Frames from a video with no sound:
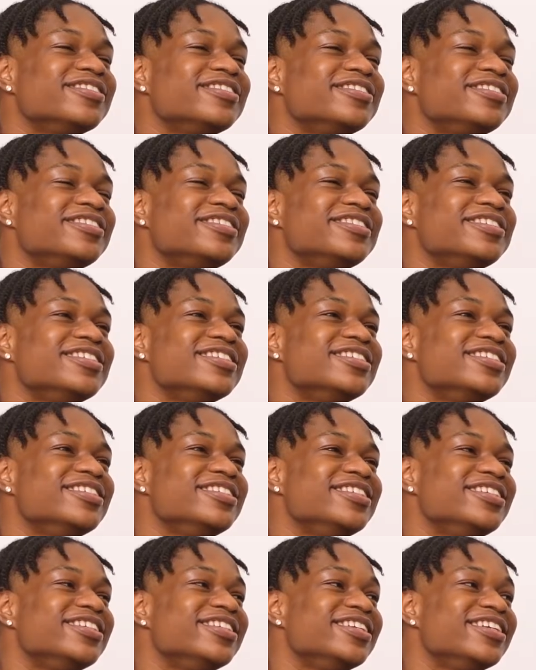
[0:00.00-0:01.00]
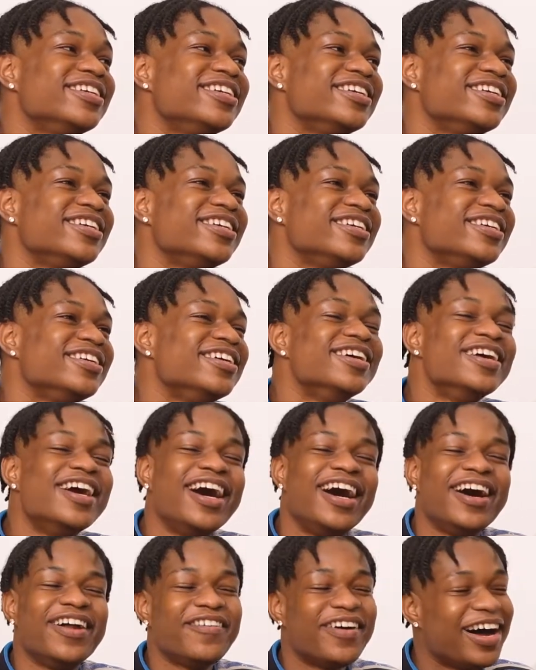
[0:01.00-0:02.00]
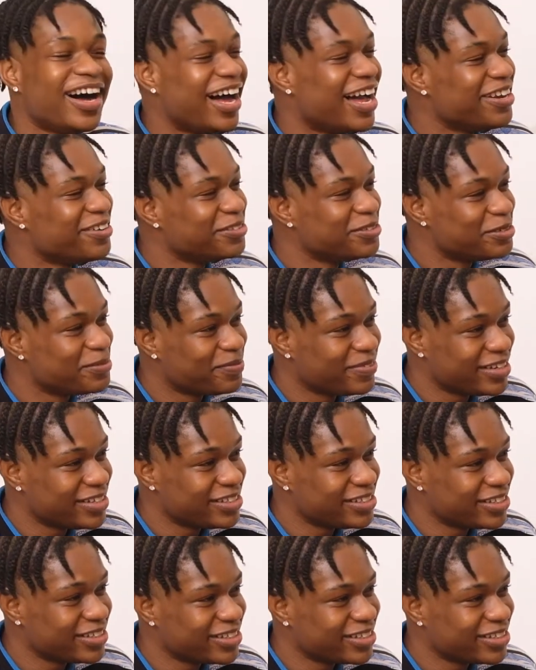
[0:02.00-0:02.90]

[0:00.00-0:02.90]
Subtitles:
Honestly, how do I handle the pressure?